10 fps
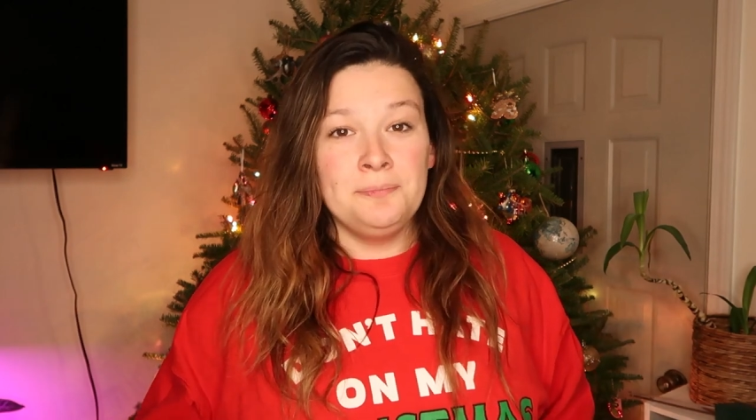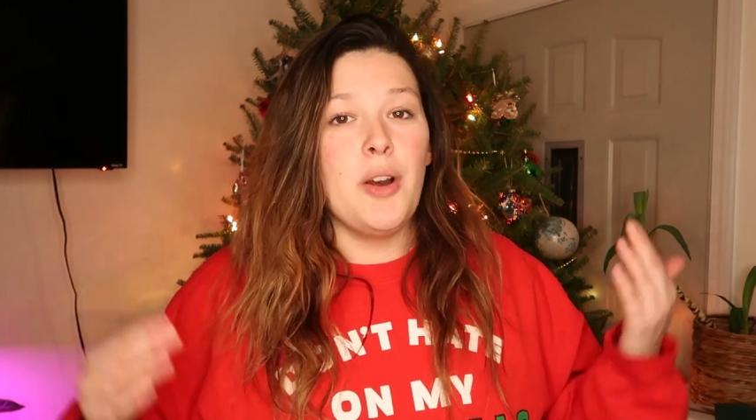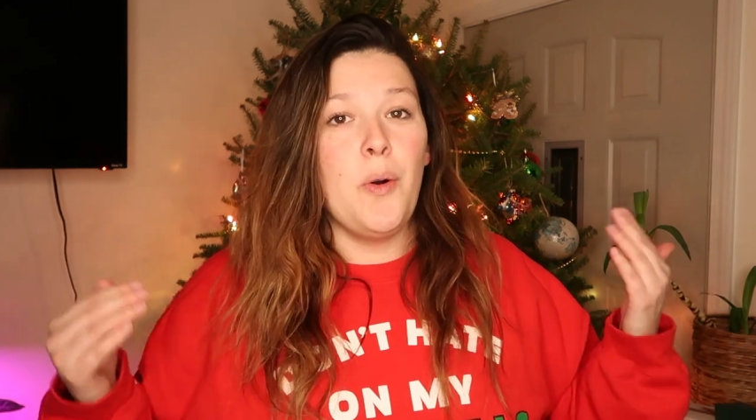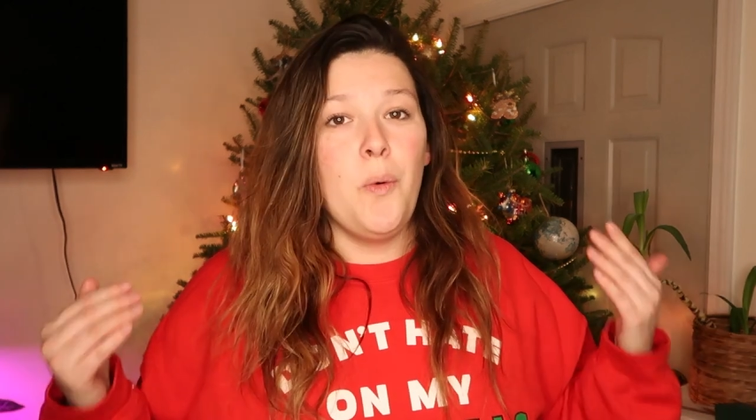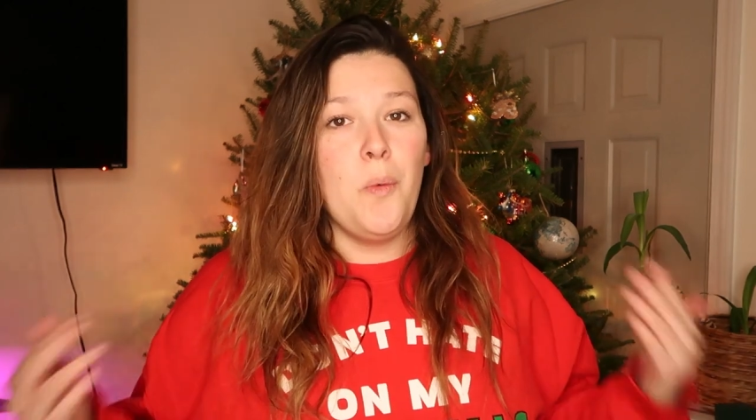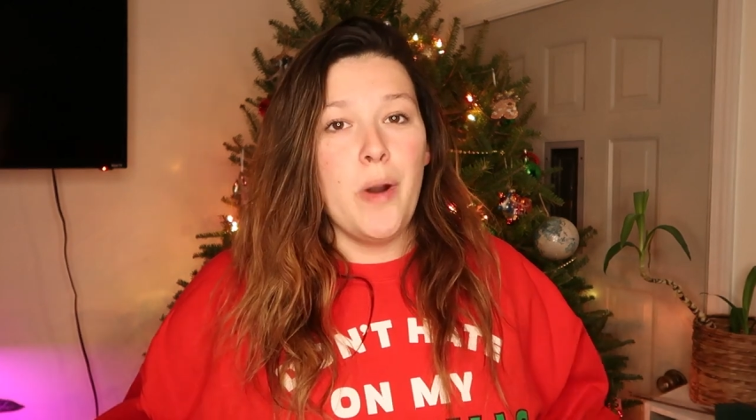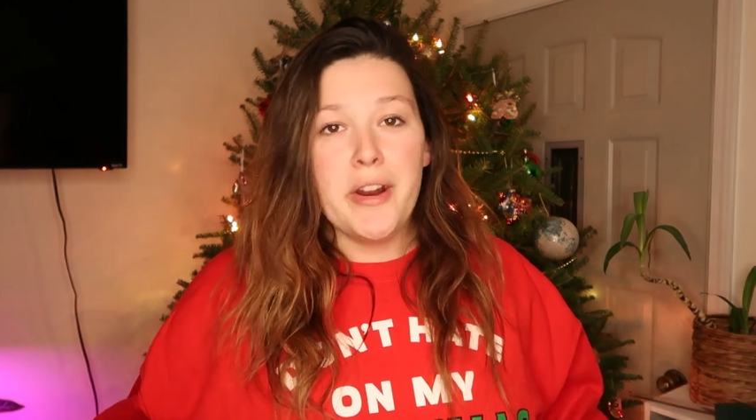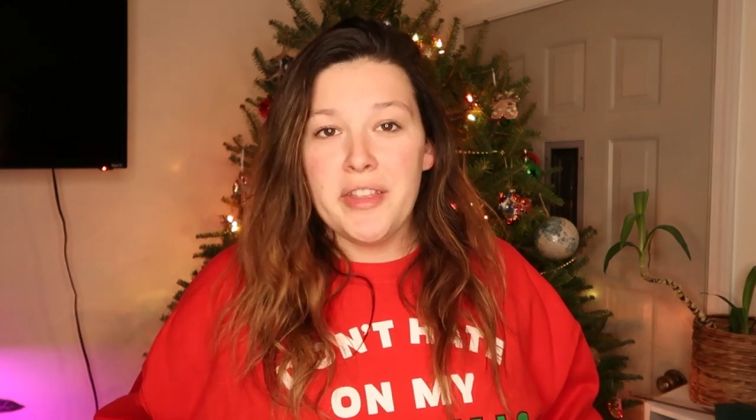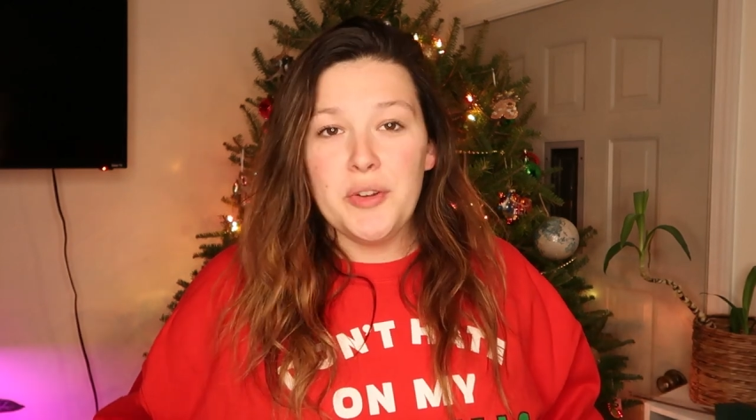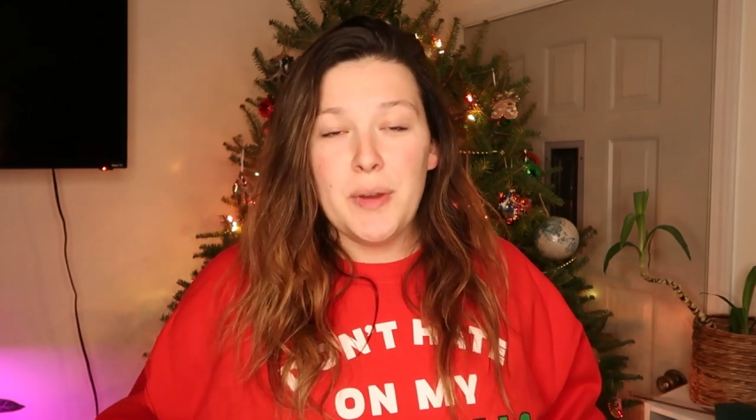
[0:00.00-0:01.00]
So
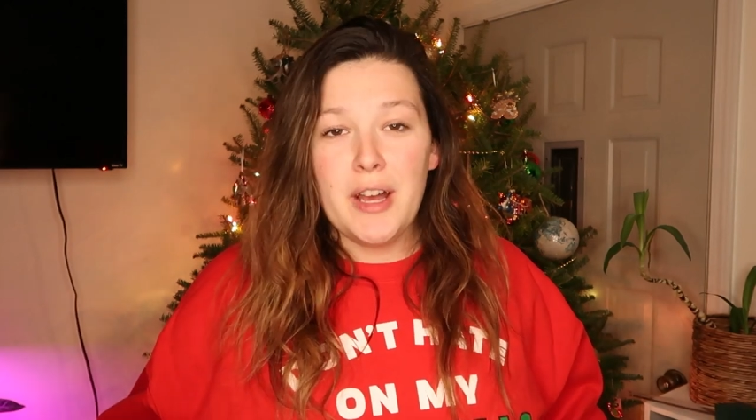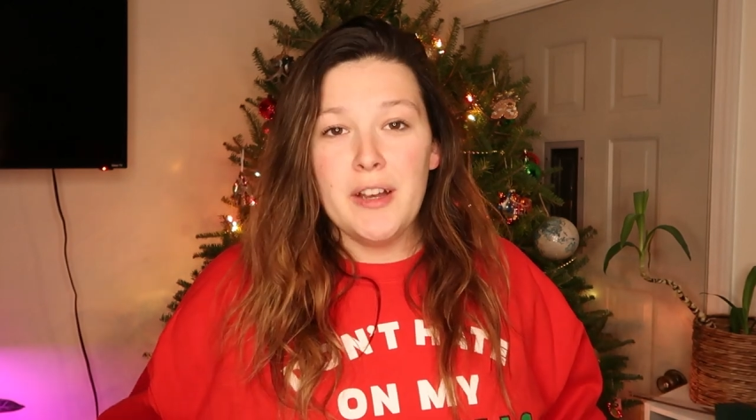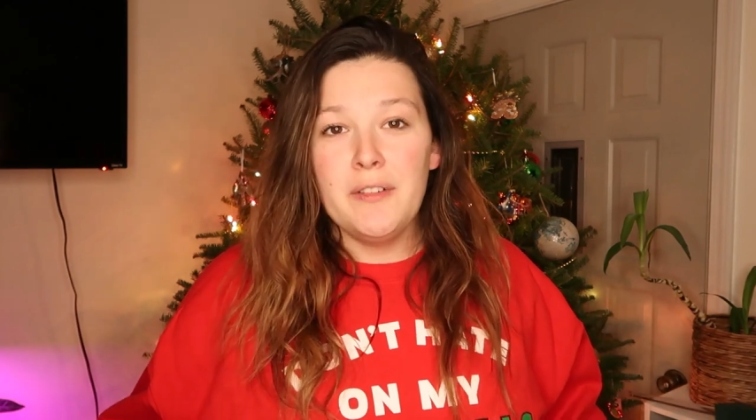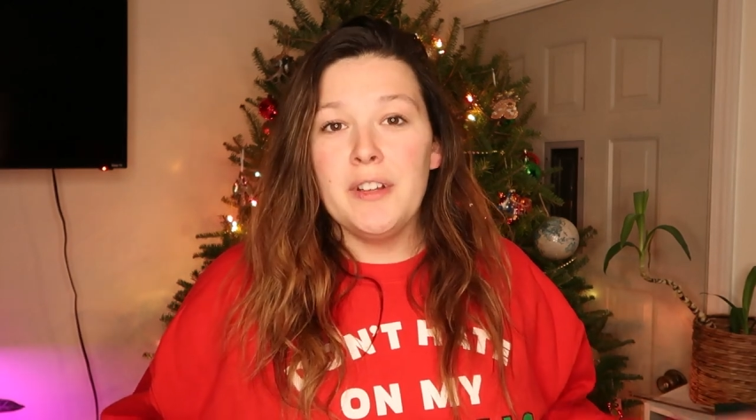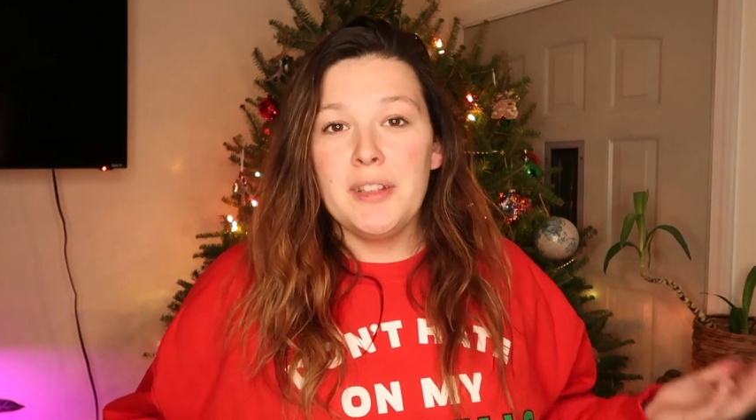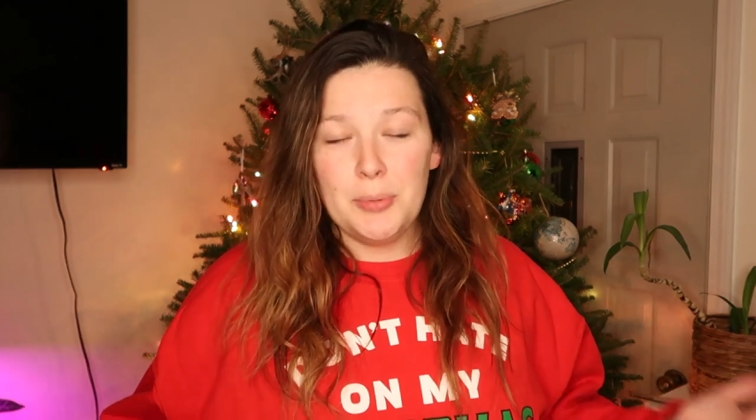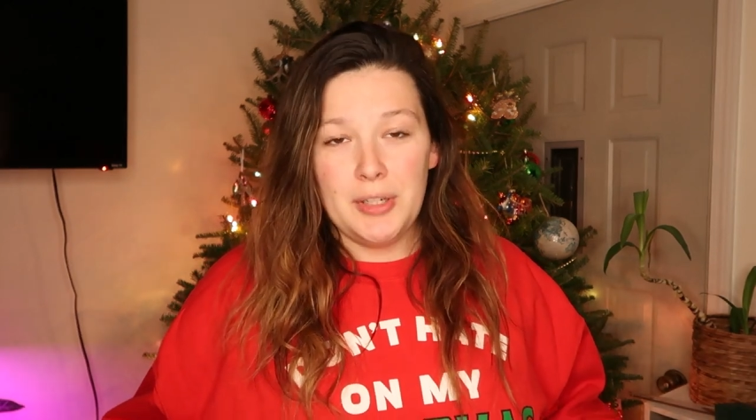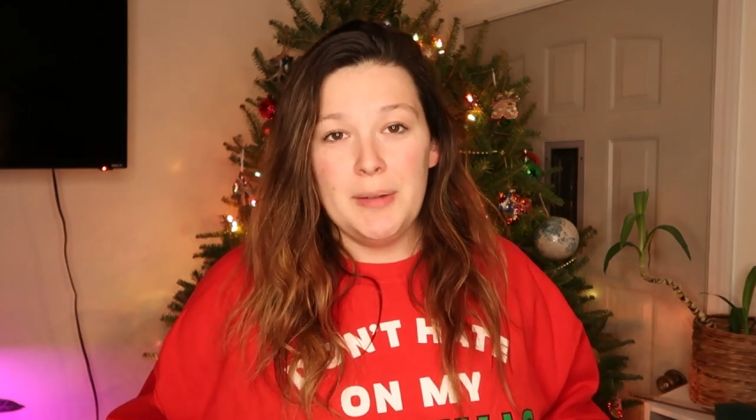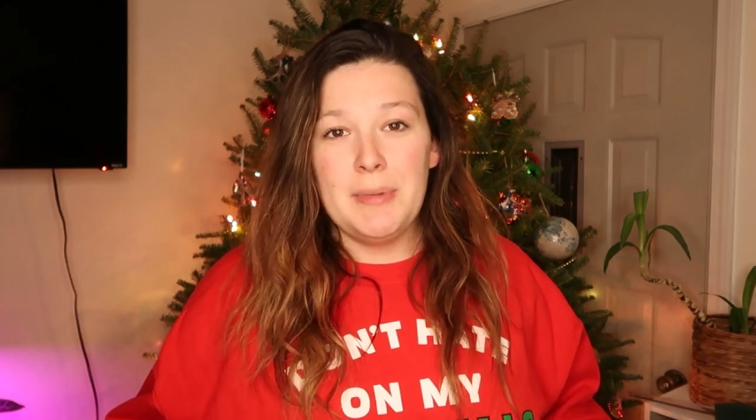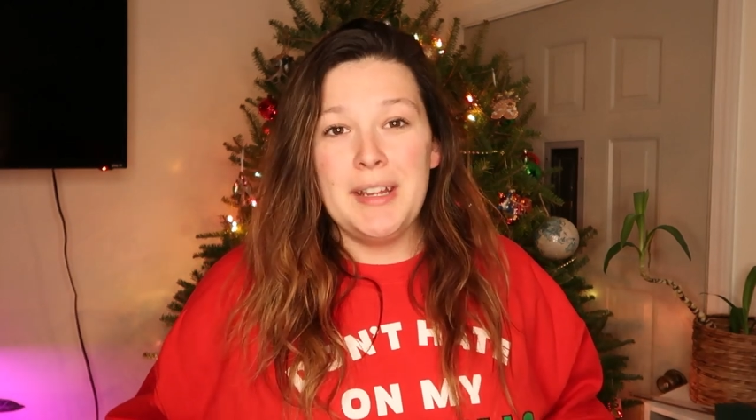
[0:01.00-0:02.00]
what are the 12
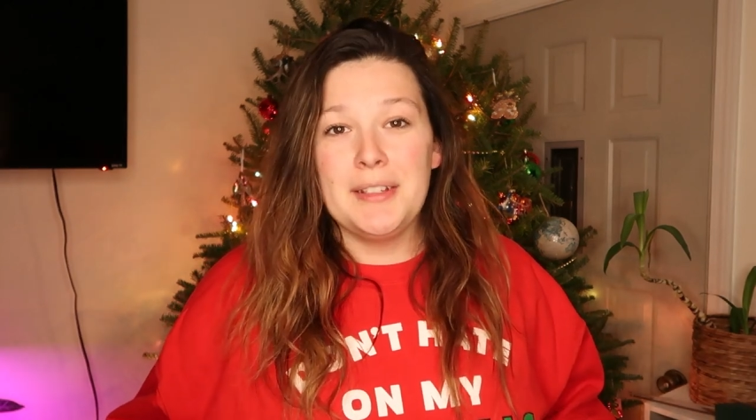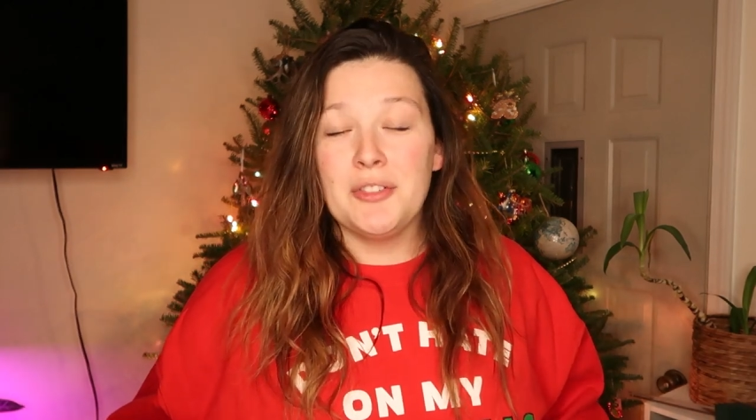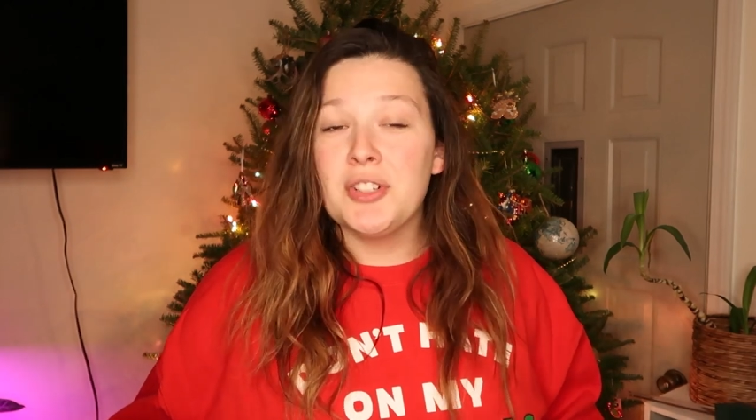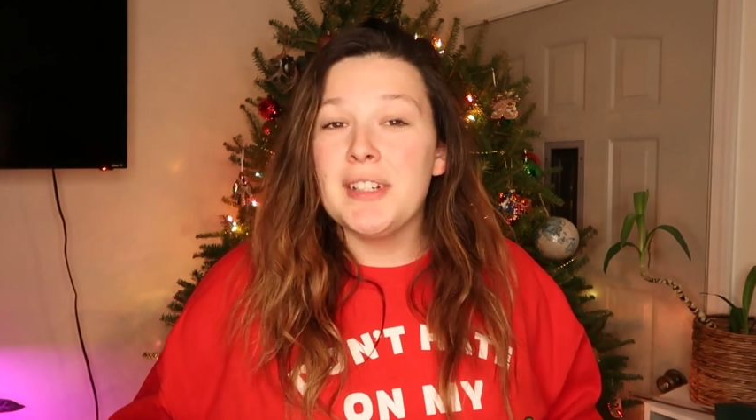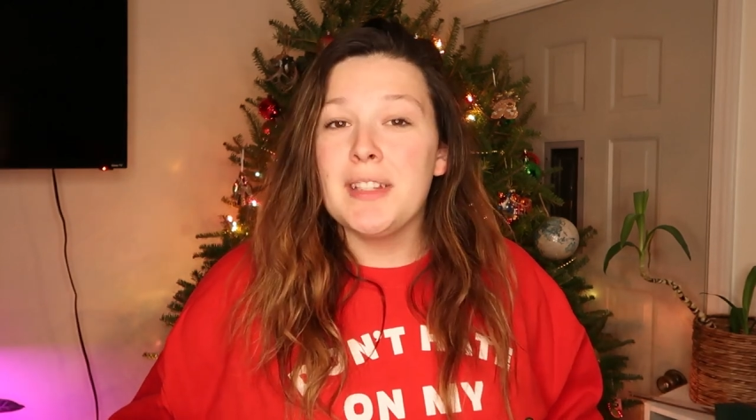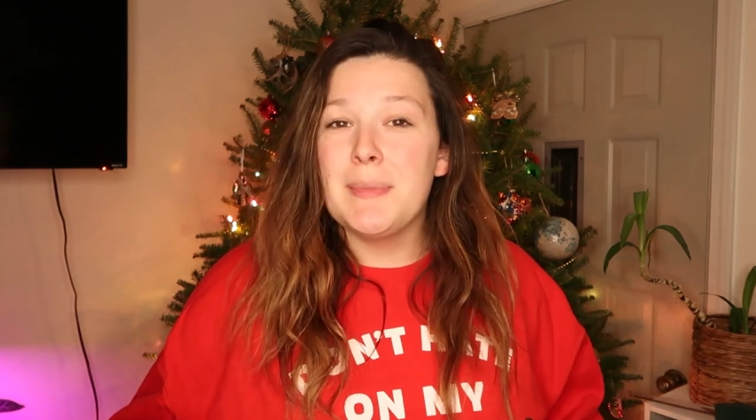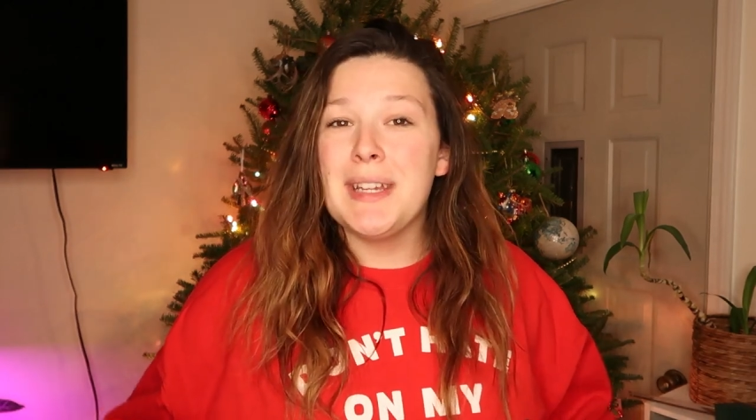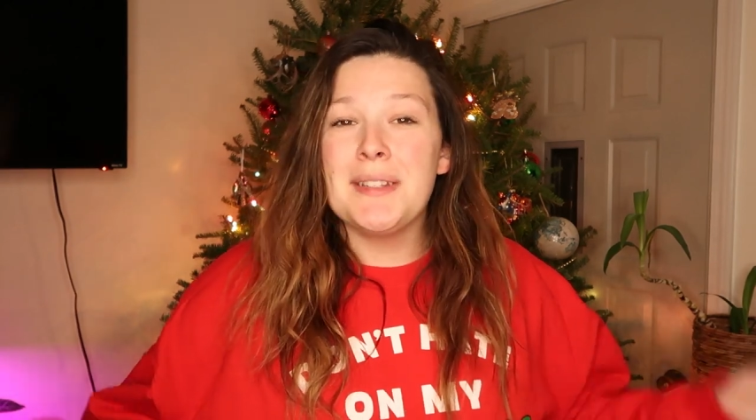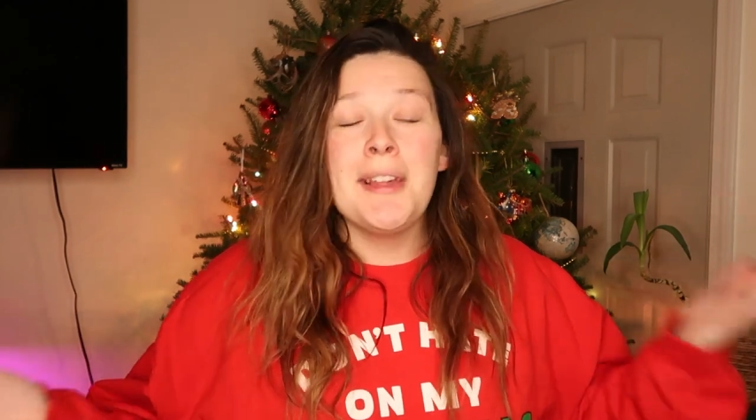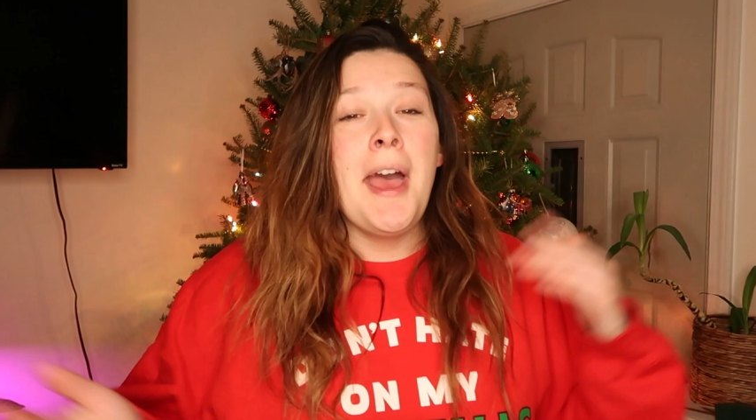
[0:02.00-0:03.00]
Supreme Days of
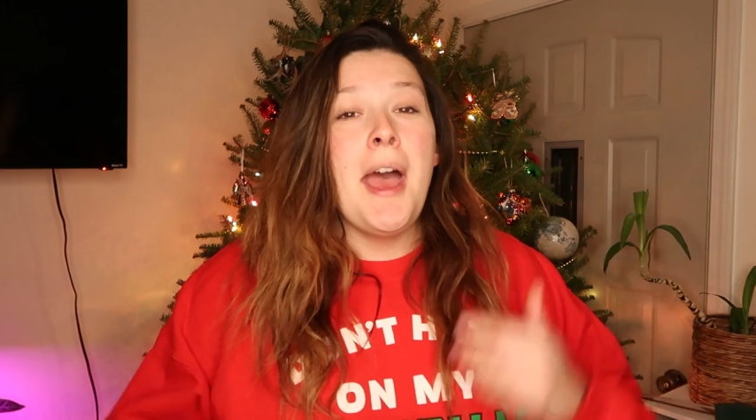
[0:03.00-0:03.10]
Christmas?